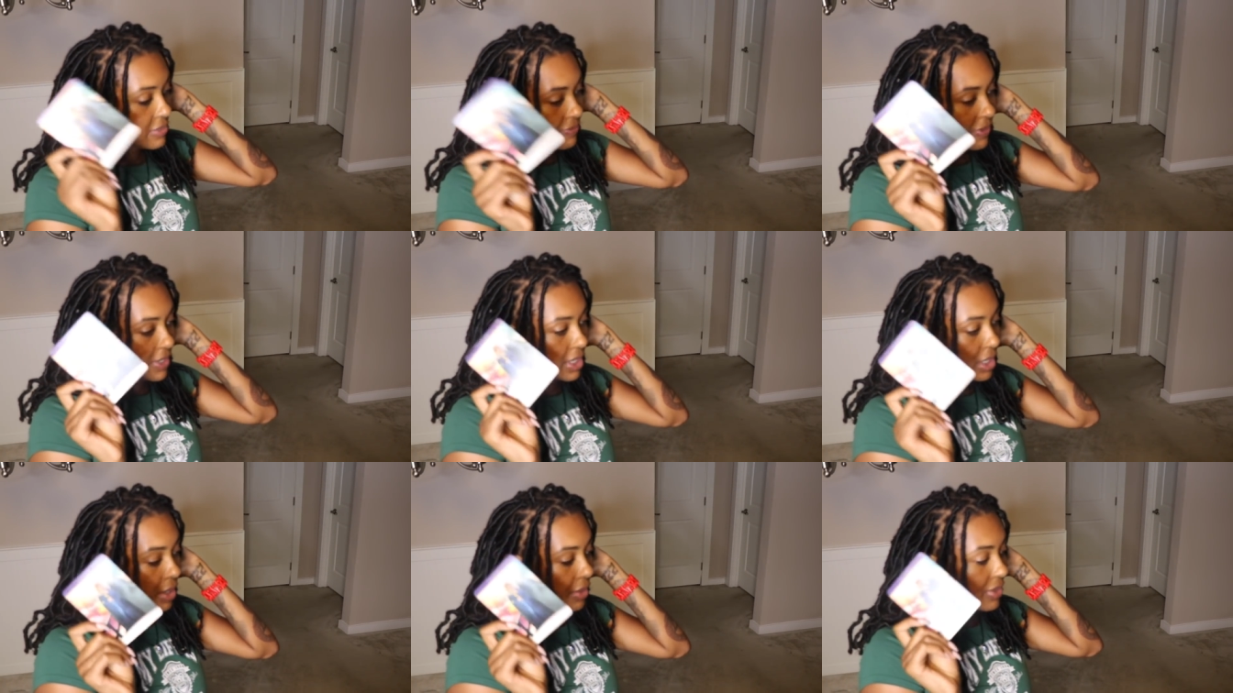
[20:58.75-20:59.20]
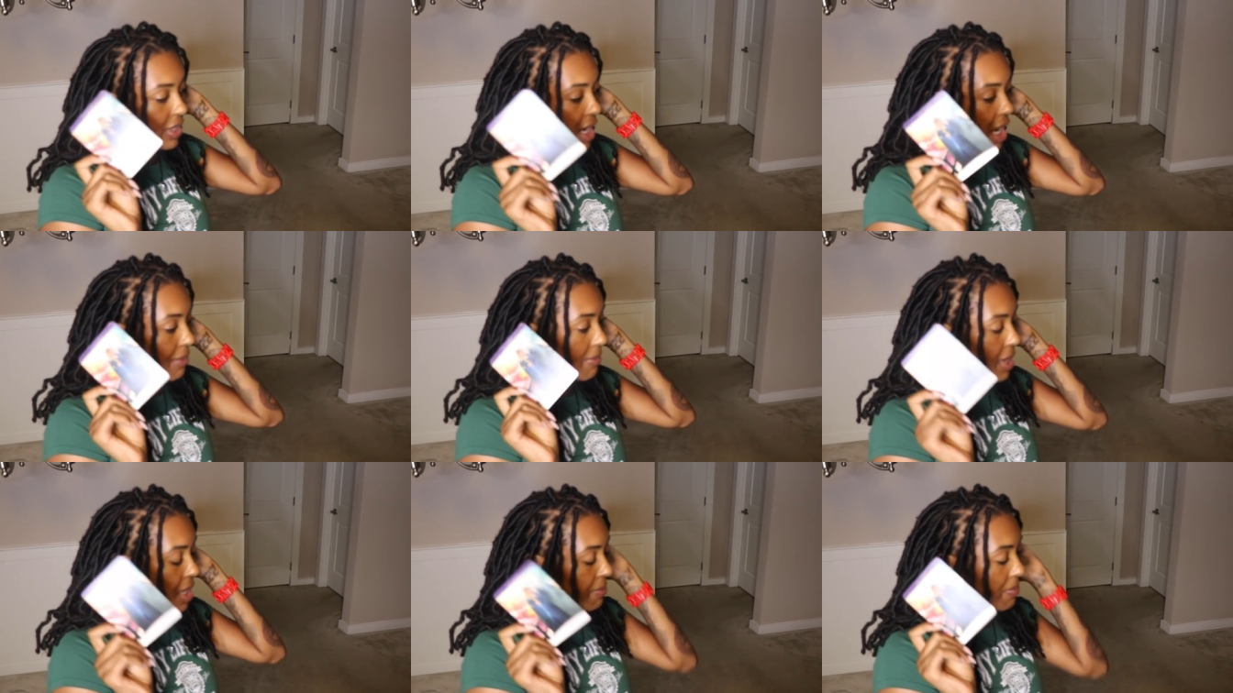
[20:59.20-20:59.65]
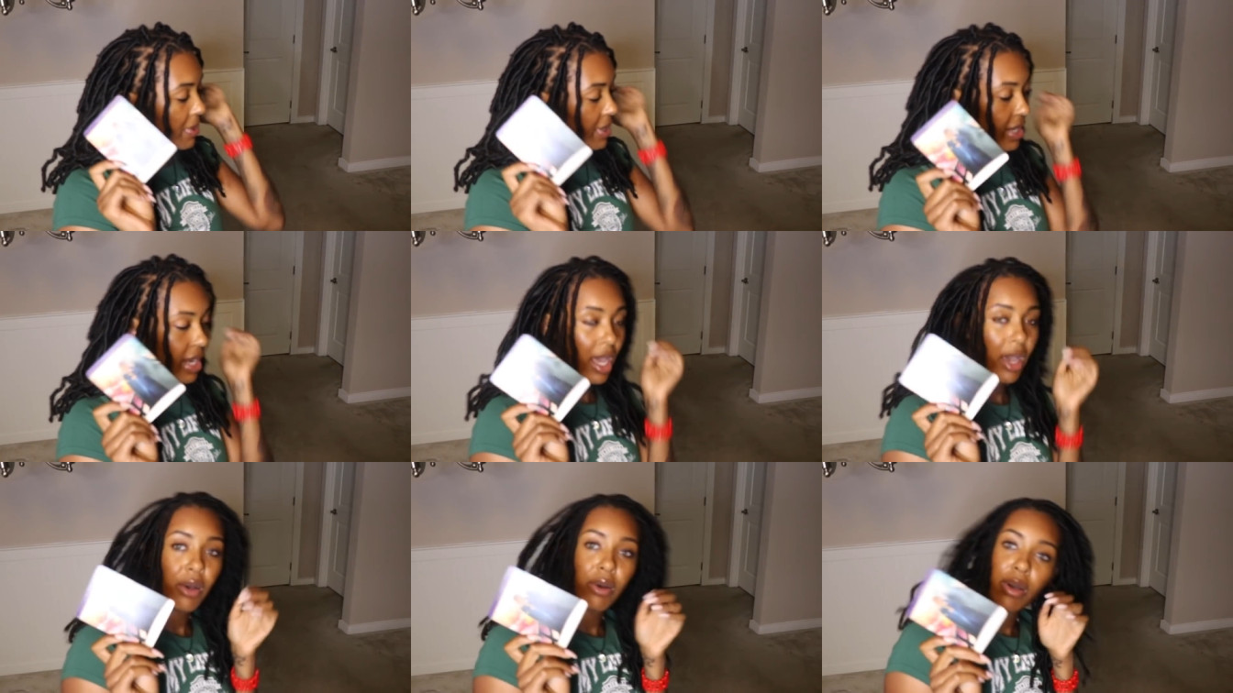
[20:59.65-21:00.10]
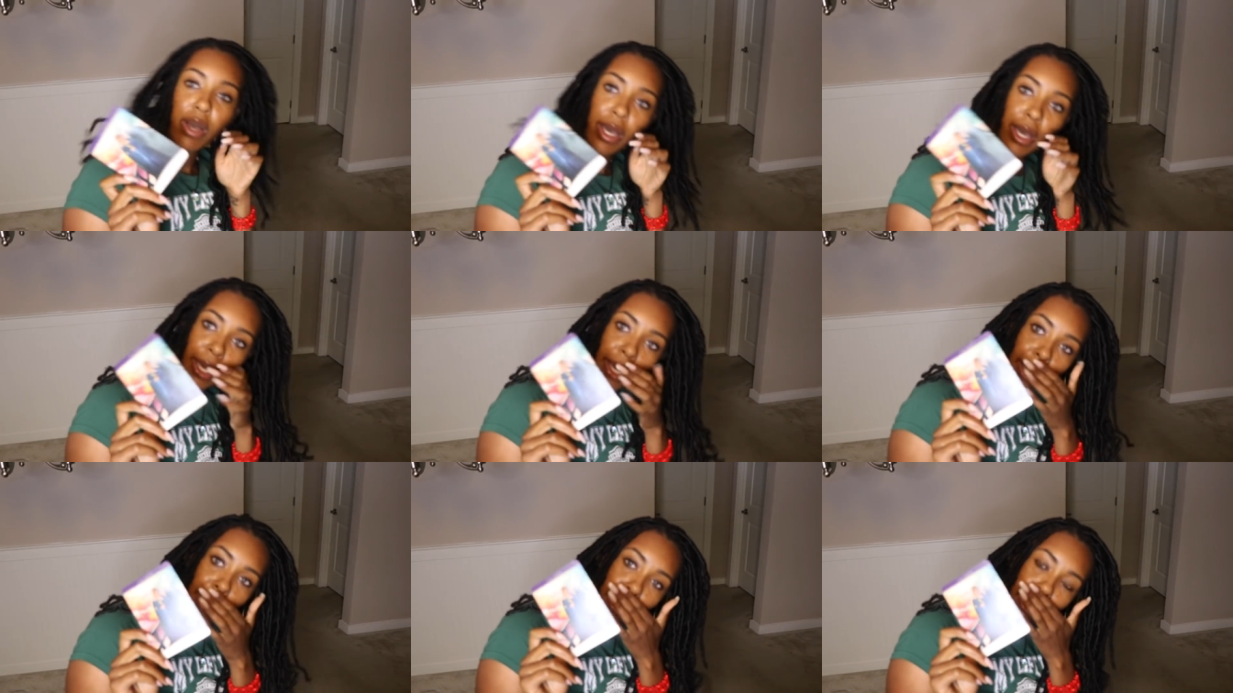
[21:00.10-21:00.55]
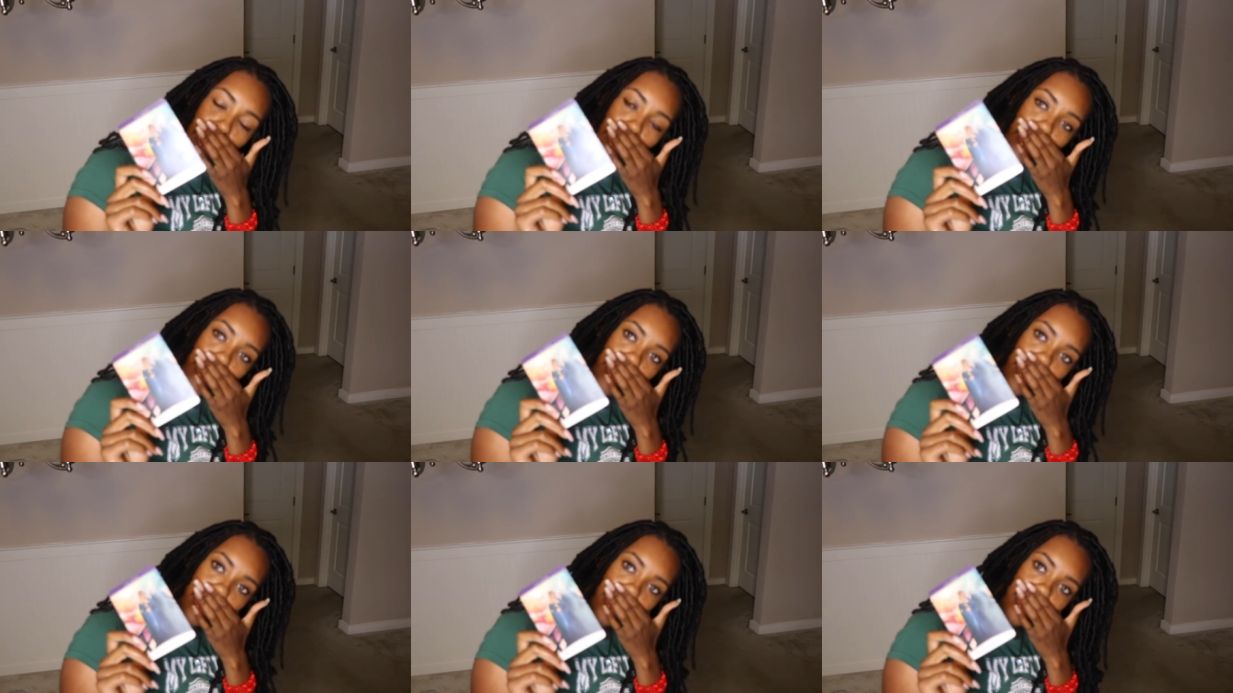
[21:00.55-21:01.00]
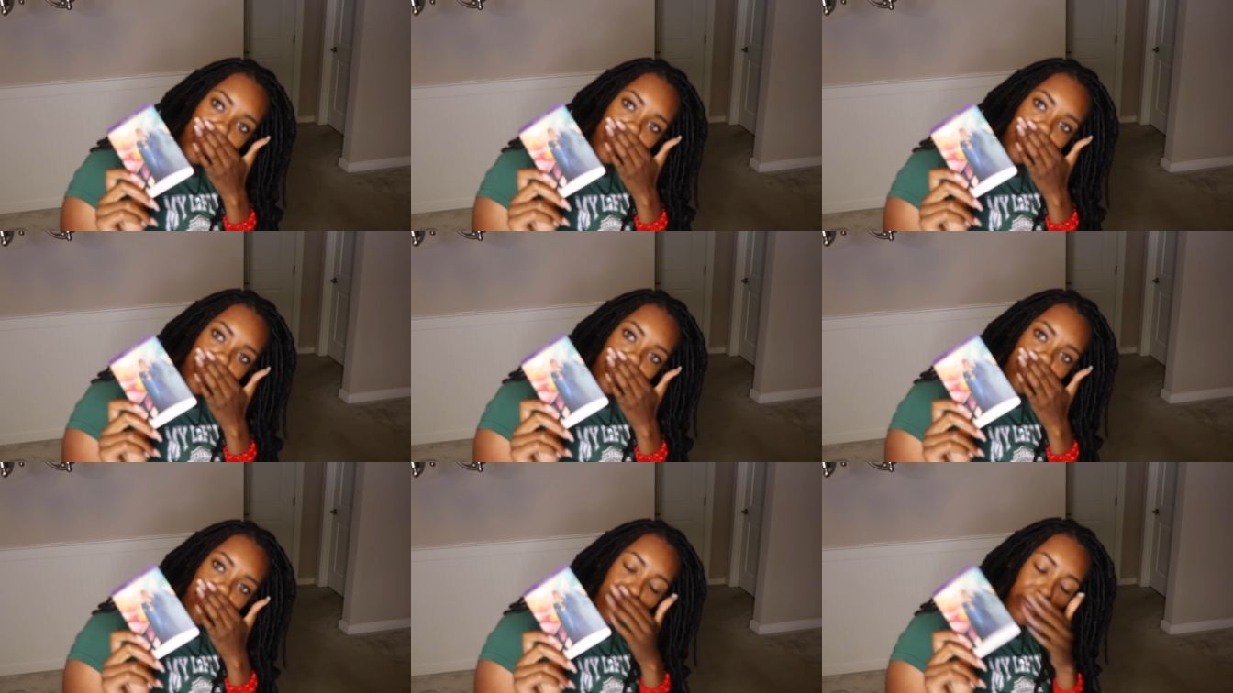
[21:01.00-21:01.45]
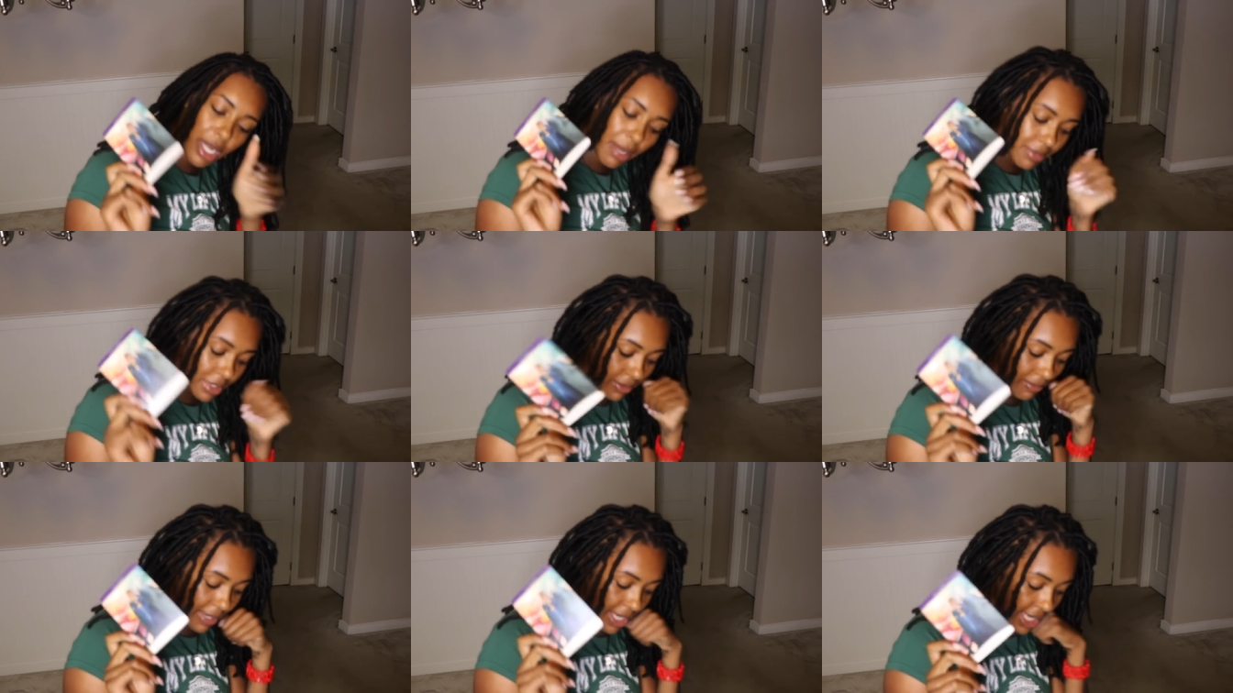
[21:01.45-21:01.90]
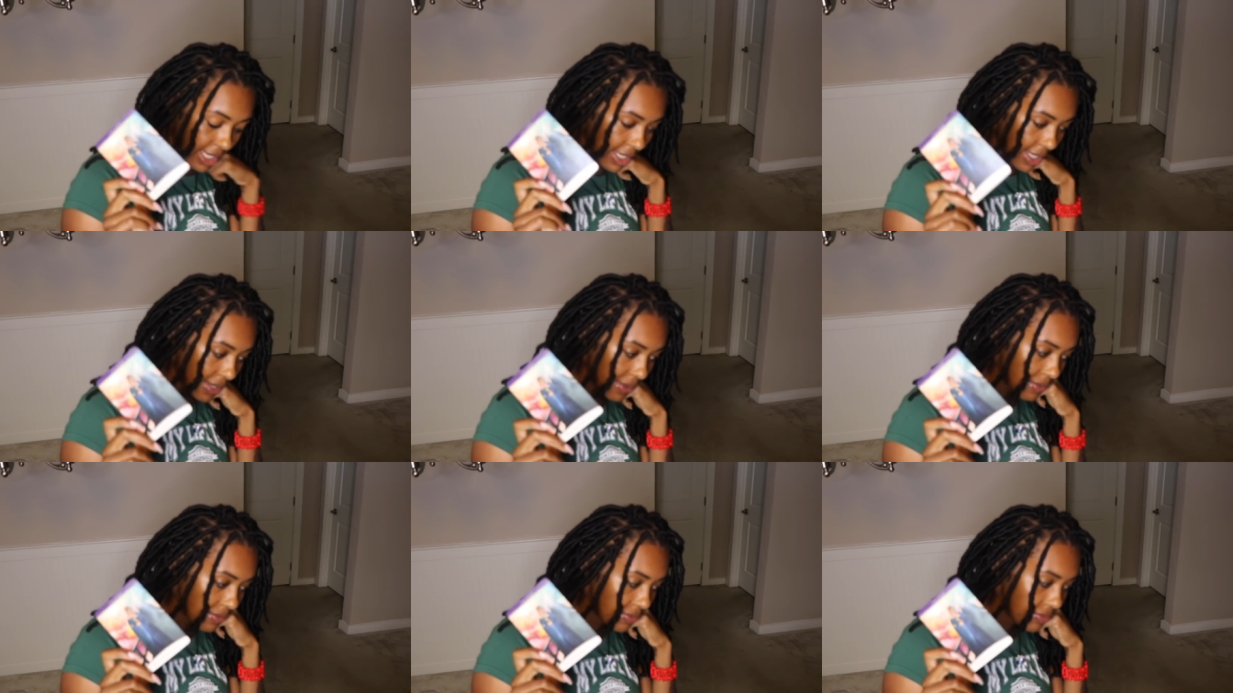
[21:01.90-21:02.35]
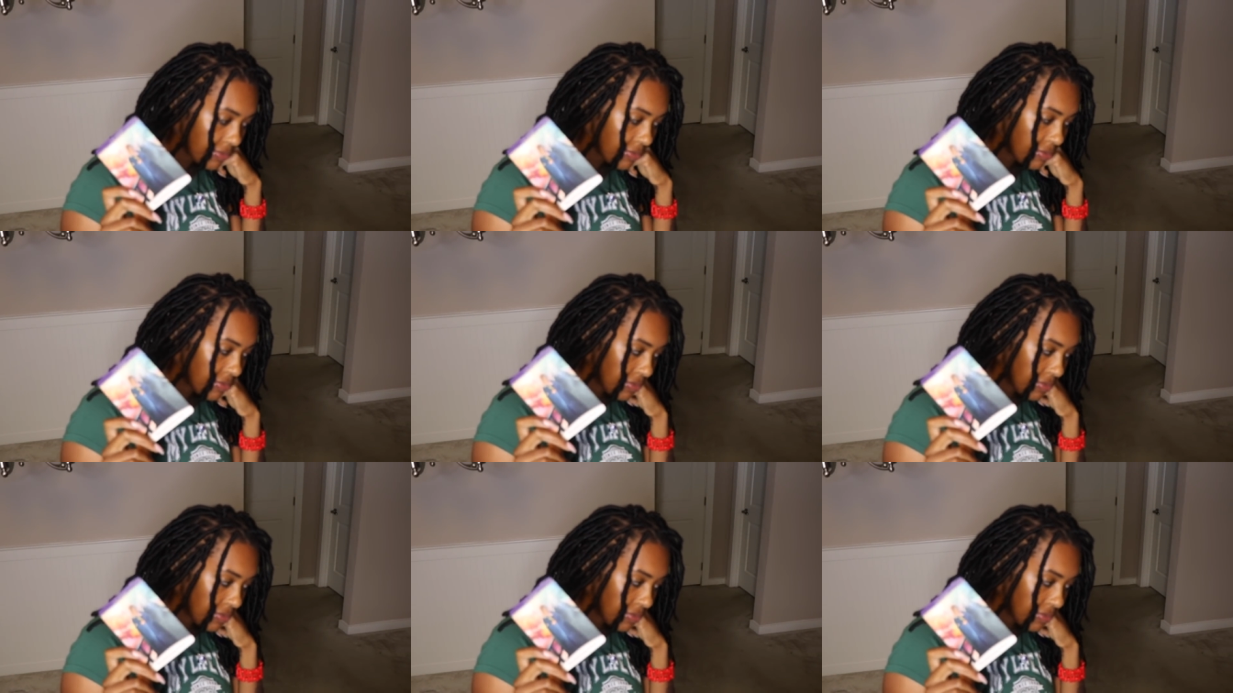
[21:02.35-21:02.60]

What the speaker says: video that I might put out, but I'm debating.